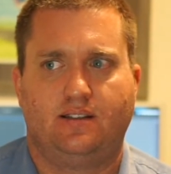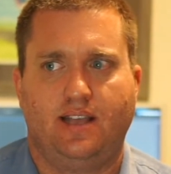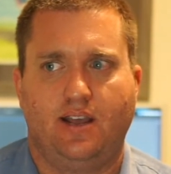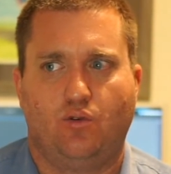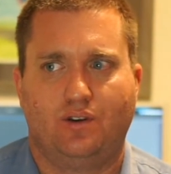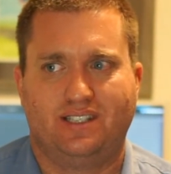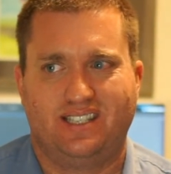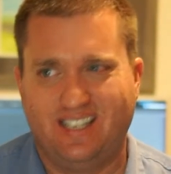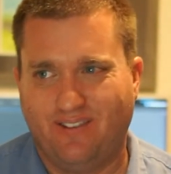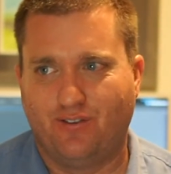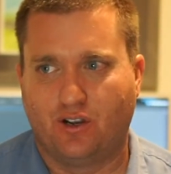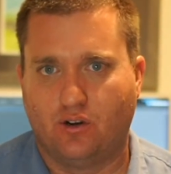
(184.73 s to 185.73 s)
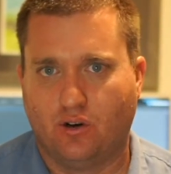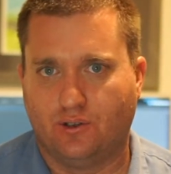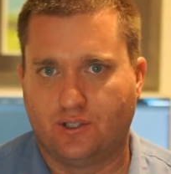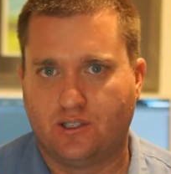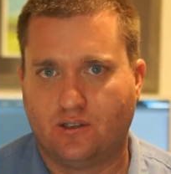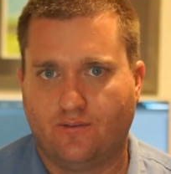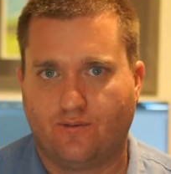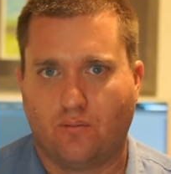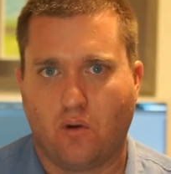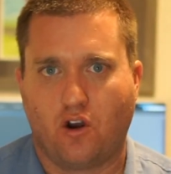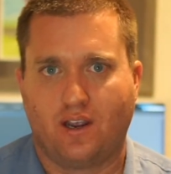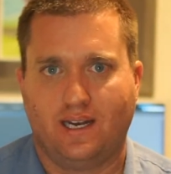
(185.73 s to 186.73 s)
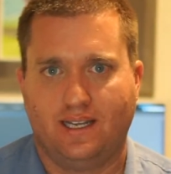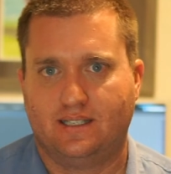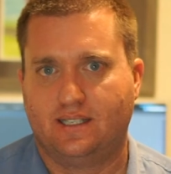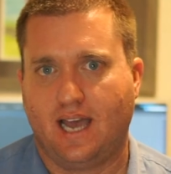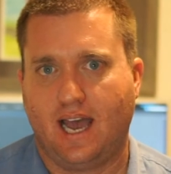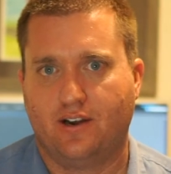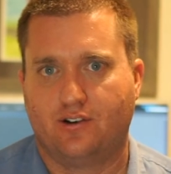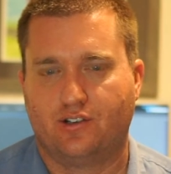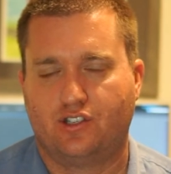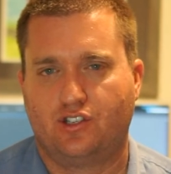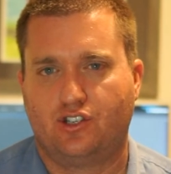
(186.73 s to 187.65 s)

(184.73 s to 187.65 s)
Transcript: it was difficult for market insiders